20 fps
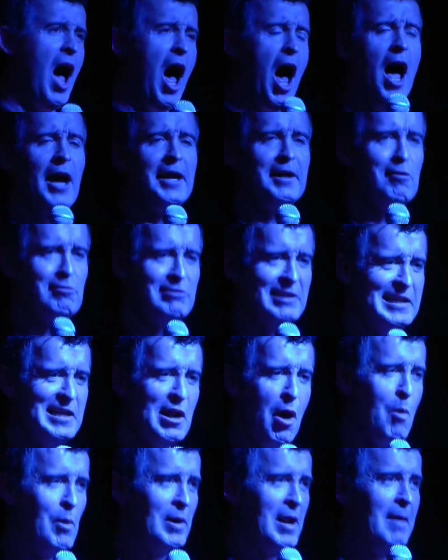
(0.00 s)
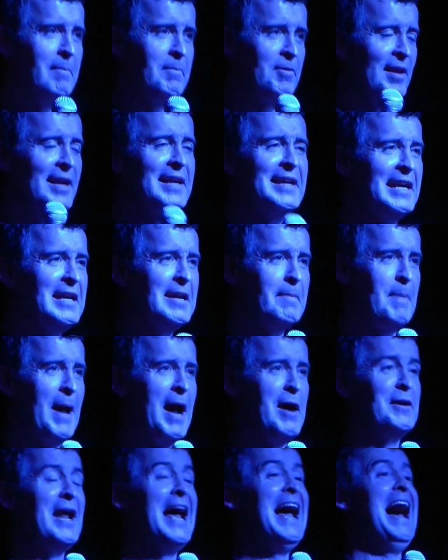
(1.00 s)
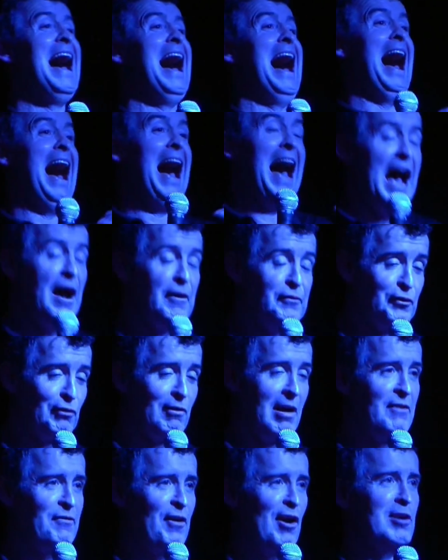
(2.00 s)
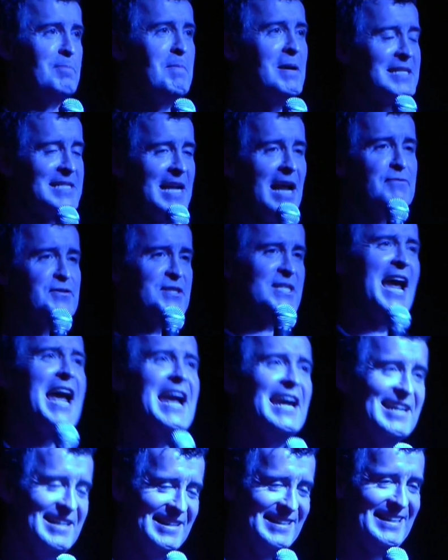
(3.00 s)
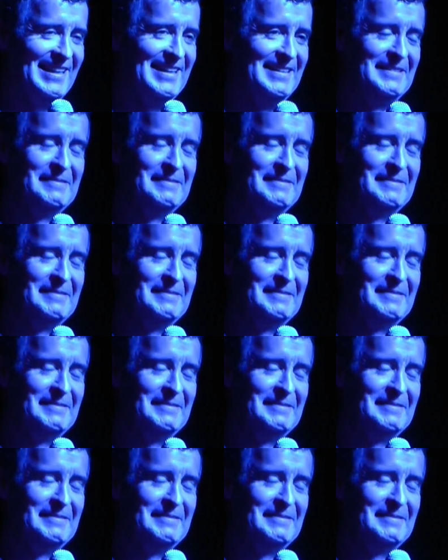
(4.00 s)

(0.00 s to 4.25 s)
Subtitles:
I only know what I'm thinking about after I've heard myself say it.